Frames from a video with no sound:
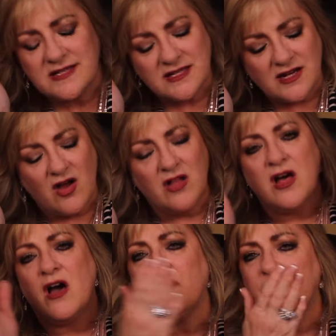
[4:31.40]
get it all
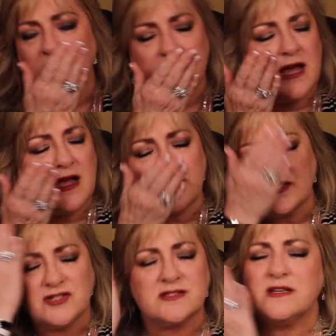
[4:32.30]
off. It, I
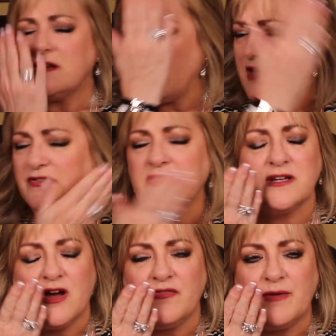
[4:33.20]
can just get
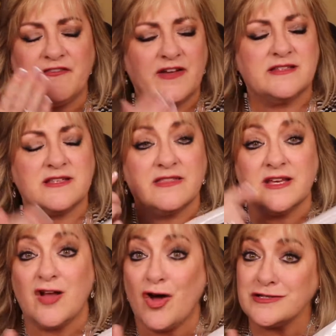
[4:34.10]
everything off my face and
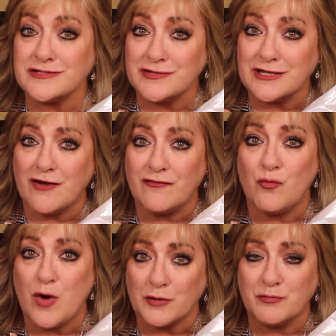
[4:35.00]
then also get off
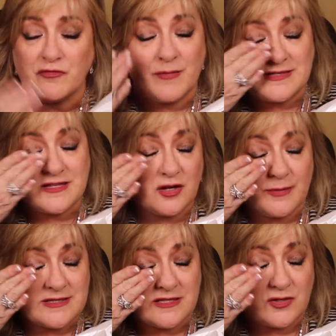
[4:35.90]
waterproof mascara
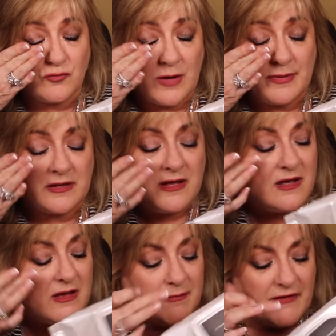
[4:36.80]
by sitting there rubbing
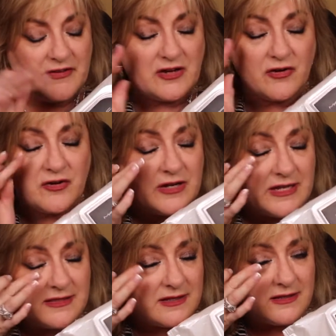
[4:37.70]
my finger
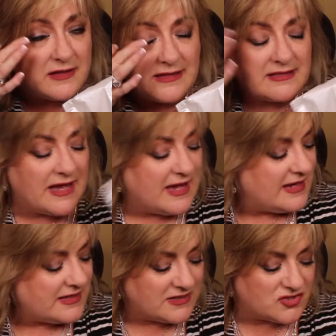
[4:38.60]
underneath it like that
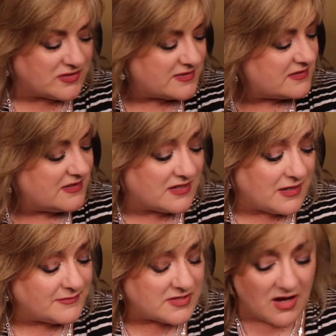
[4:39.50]
and it just, it
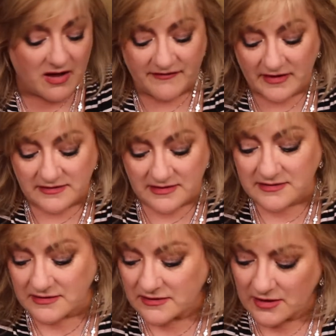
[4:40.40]
comes off.
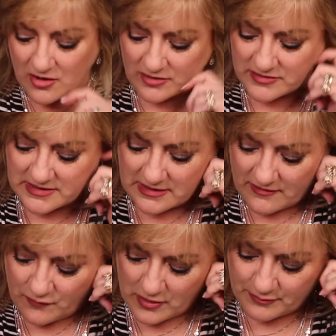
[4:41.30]
It's a little harder to get
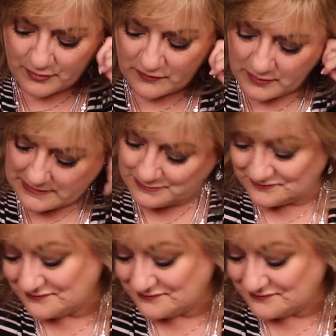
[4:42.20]
off waterproof, but